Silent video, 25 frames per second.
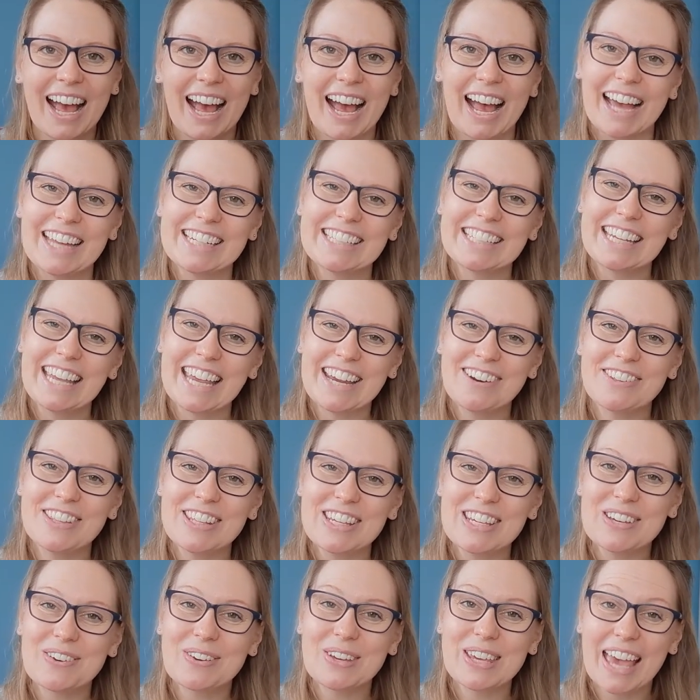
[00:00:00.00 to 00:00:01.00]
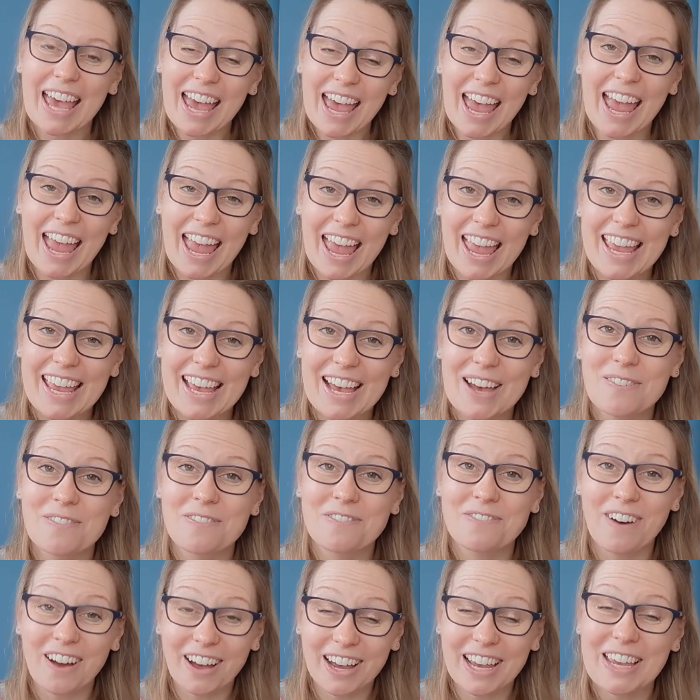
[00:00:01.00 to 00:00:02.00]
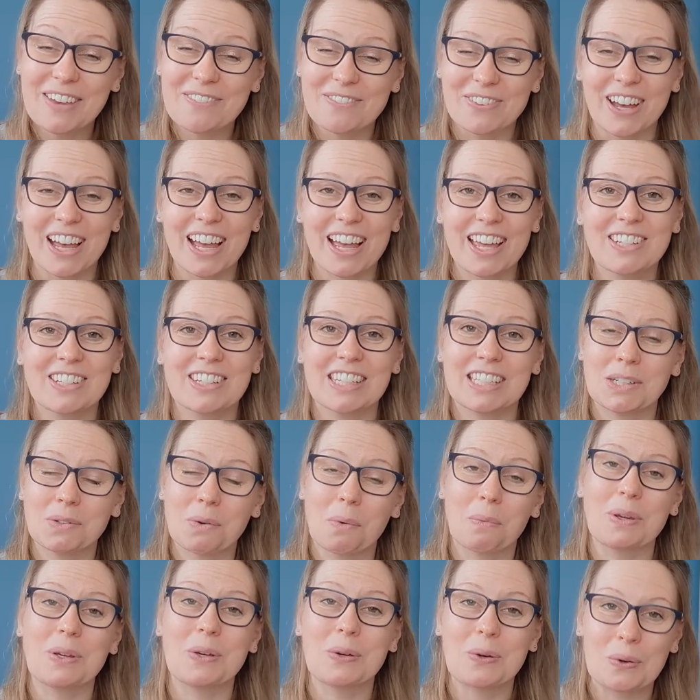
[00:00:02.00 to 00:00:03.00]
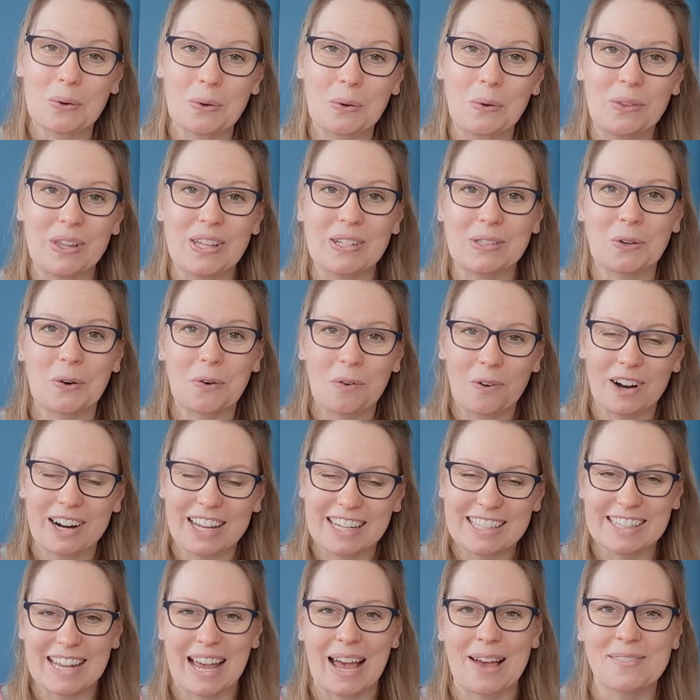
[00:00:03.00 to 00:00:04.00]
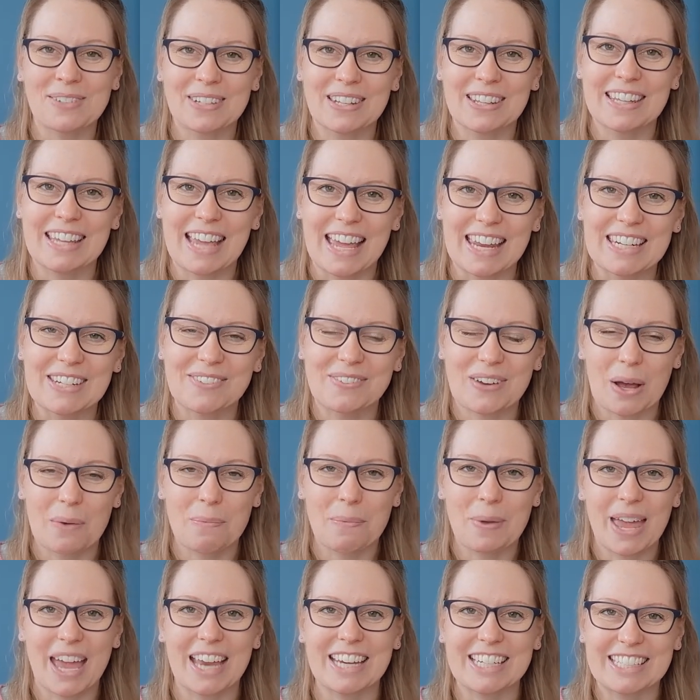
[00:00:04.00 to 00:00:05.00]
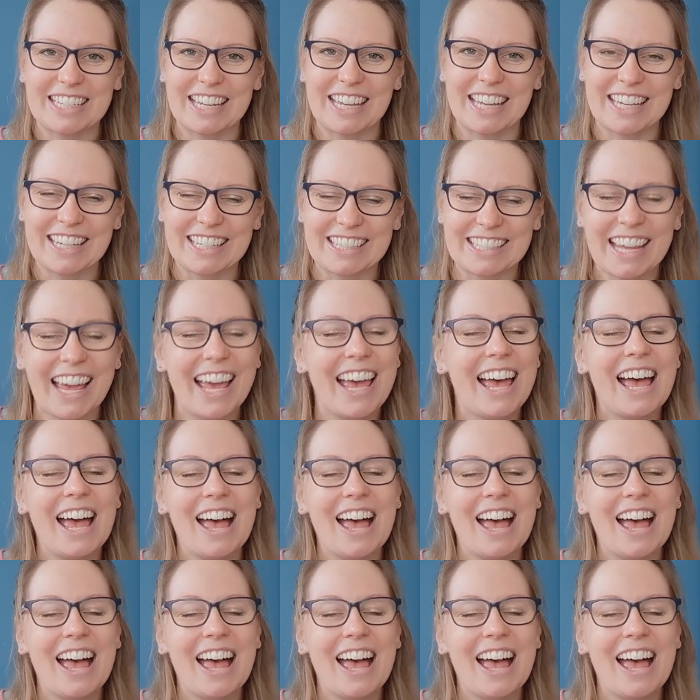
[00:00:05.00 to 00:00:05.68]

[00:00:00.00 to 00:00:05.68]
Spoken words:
And here in the UK, a viva, so this is what we call these oral exams at the end of our PhDs,